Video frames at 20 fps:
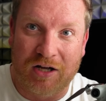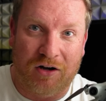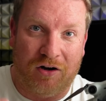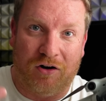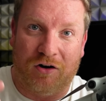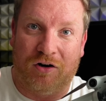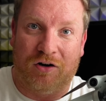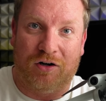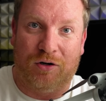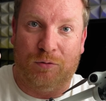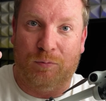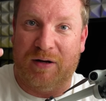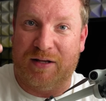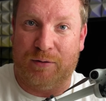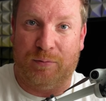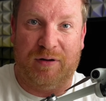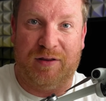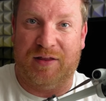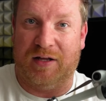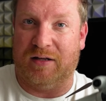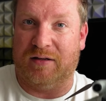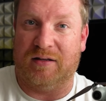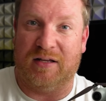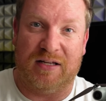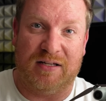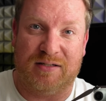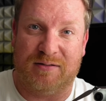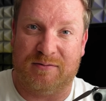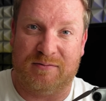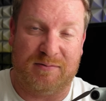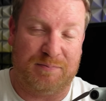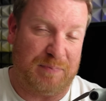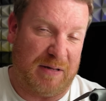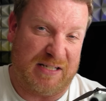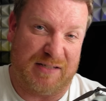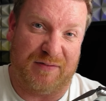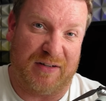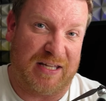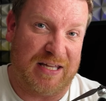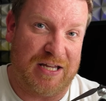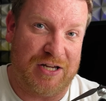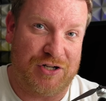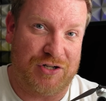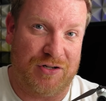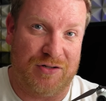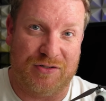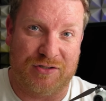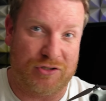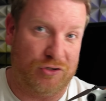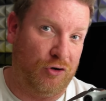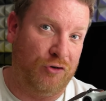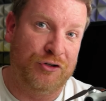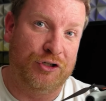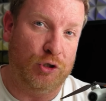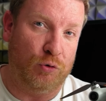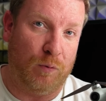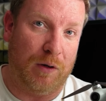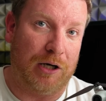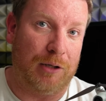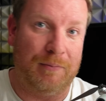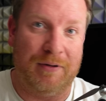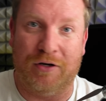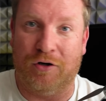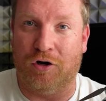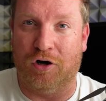or whether we think these specifications underwhelming,